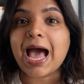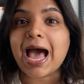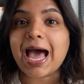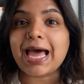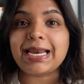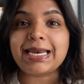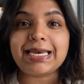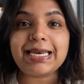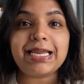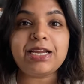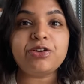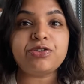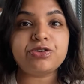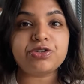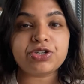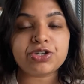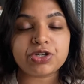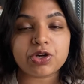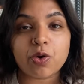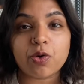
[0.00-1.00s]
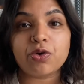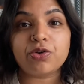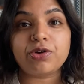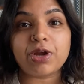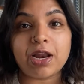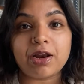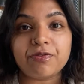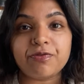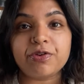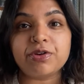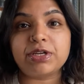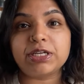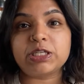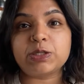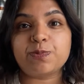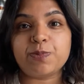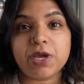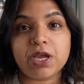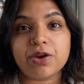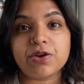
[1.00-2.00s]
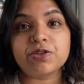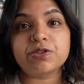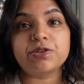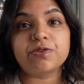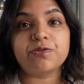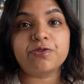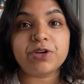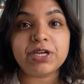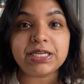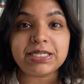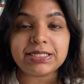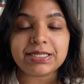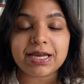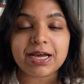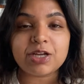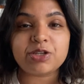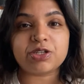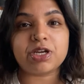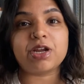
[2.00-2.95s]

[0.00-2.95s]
and need to show relevant experience of research